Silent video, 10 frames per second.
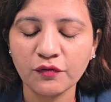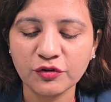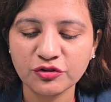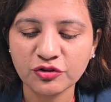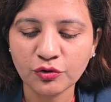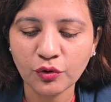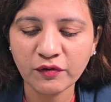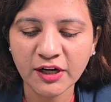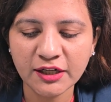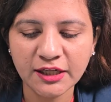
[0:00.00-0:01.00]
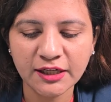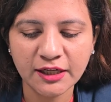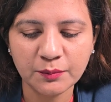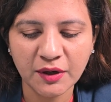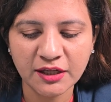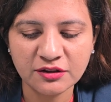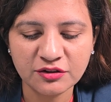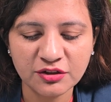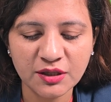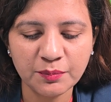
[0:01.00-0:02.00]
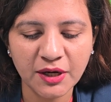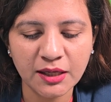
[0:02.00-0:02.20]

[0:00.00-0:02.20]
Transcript: which is covalently linked by 3'